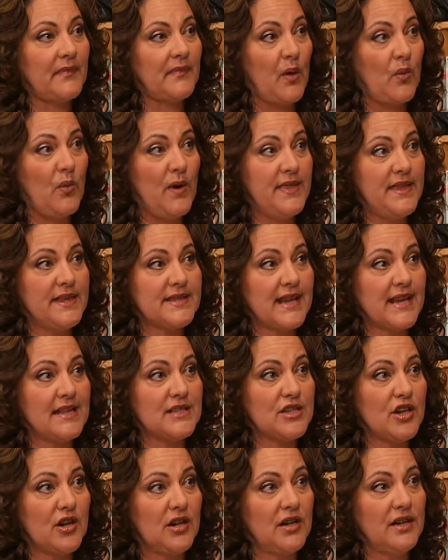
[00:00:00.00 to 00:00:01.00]
When this gets
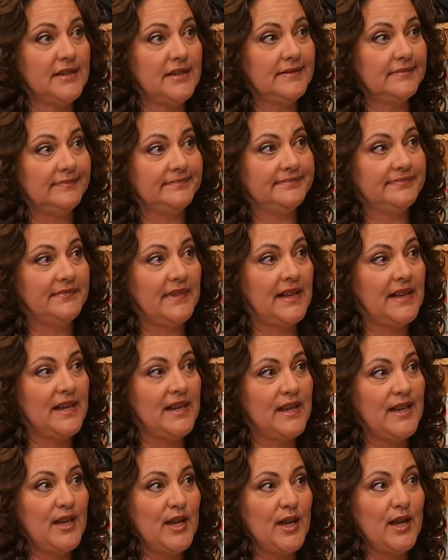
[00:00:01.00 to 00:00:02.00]
hard
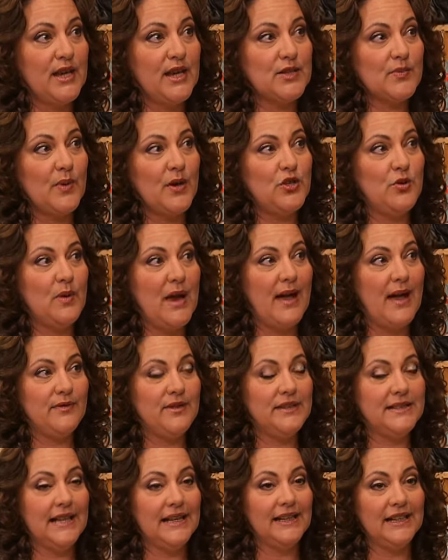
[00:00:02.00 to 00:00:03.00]
is when you have
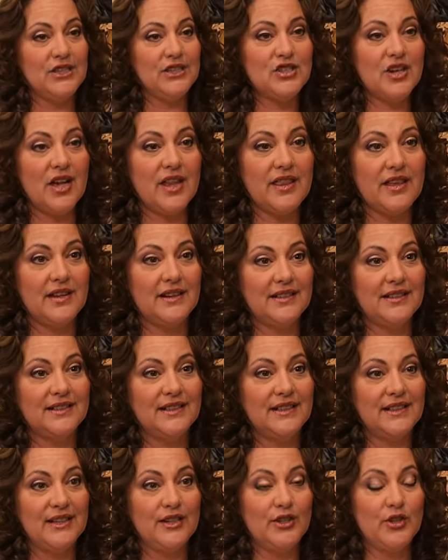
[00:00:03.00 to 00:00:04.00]
to tell each other
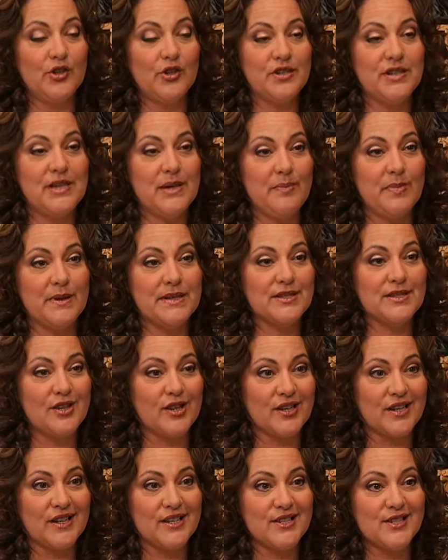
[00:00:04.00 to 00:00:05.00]
your deepest,
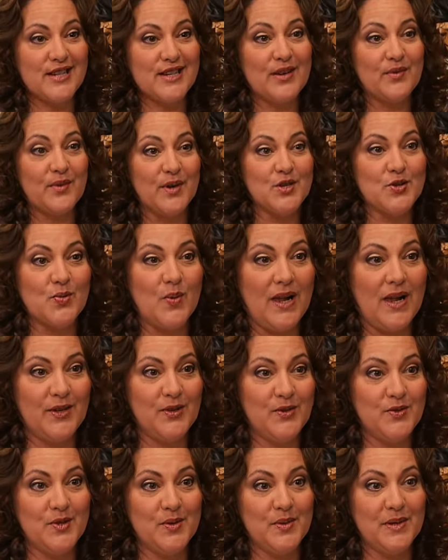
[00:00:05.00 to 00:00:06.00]
darkest secrets while
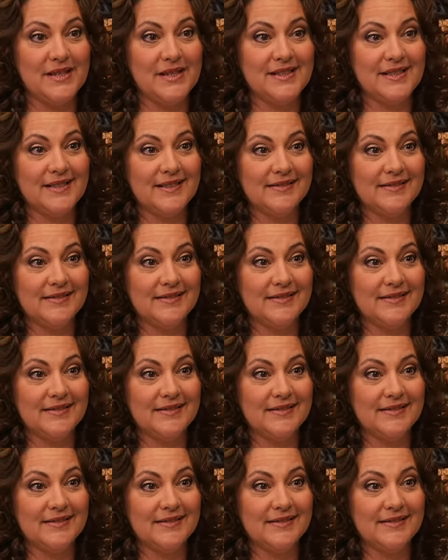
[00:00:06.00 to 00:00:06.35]
you do it.